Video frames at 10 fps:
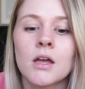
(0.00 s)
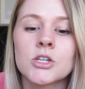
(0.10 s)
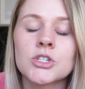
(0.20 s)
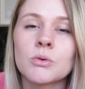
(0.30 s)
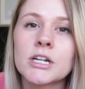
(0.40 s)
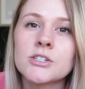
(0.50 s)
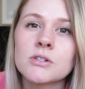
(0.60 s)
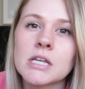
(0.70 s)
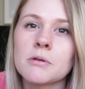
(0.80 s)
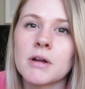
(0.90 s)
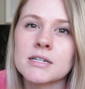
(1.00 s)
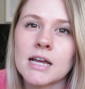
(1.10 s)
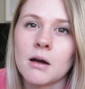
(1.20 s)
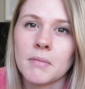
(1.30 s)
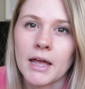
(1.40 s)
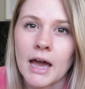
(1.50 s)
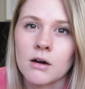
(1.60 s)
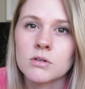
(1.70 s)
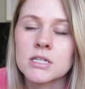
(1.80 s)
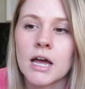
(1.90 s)
So what I do is I rent out my
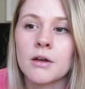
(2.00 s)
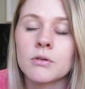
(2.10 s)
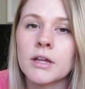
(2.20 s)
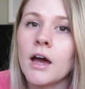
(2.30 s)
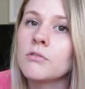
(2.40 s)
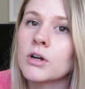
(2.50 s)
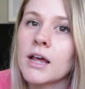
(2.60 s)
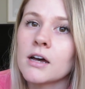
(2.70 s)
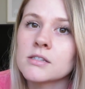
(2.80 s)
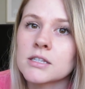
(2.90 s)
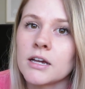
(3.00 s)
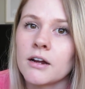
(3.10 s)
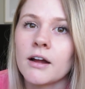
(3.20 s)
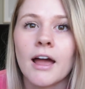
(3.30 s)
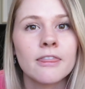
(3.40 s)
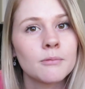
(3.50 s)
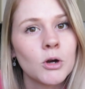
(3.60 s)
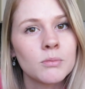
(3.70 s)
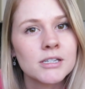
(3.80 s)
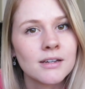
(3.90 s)
house. I only have one house there at the
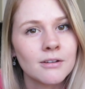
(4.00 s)
moment.